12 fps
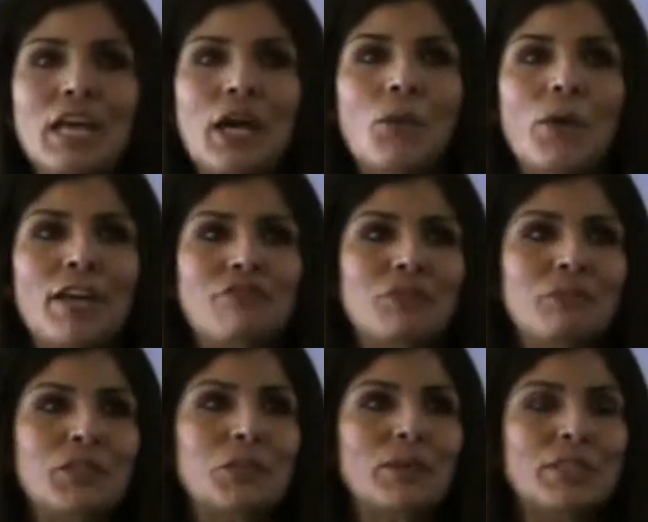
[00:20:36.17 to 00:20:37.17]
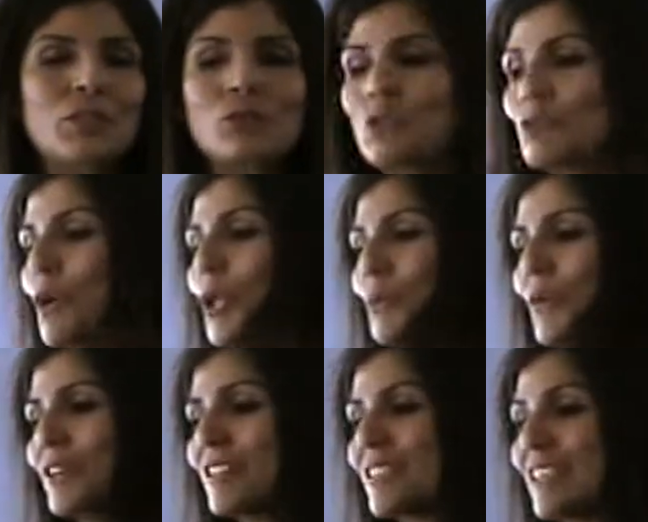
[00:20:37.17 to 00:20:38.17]
away from Israel's control,
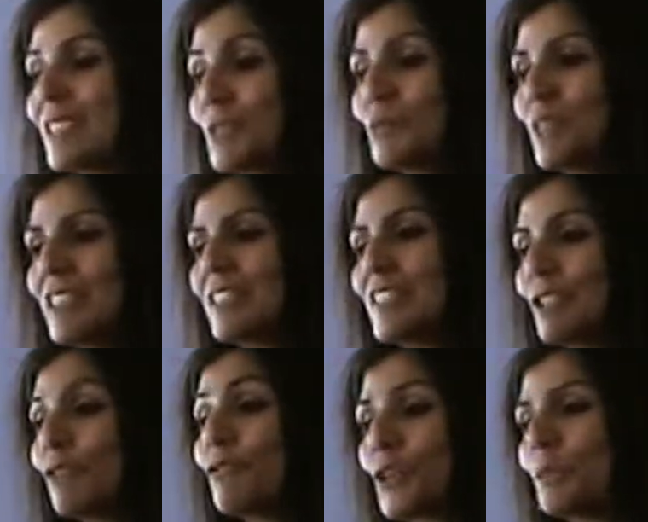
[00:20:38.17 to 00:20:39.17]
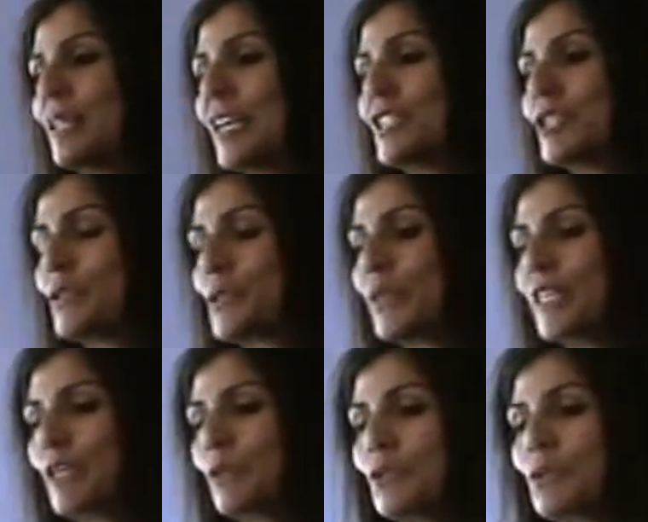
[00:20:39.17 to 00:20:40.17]
whereas it's really still firmly under
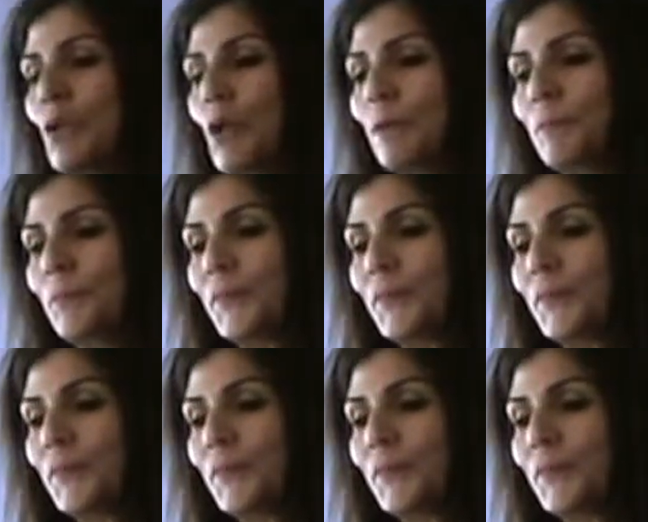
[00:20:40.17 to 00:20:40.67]
Israeli control.